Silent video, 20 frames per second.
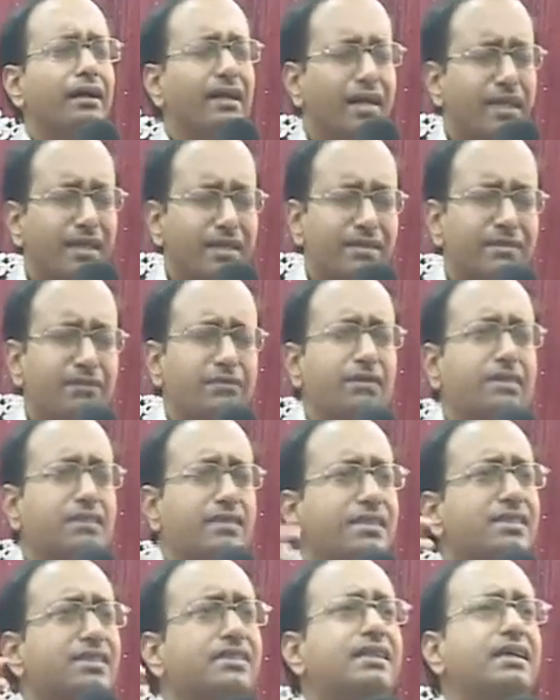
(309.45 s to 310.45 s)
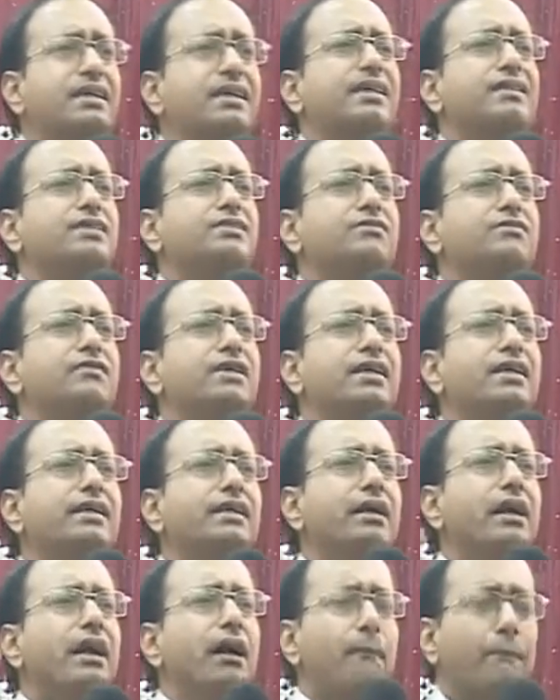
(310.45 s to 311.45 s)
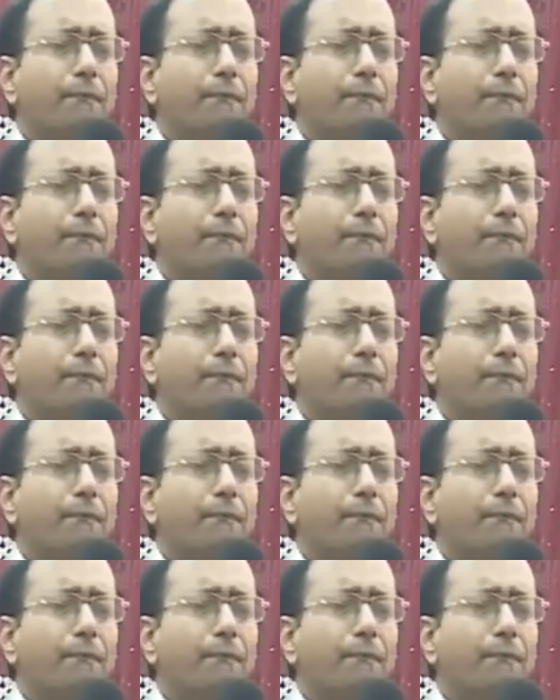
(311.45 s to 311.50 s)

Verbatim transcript: get discouraged. We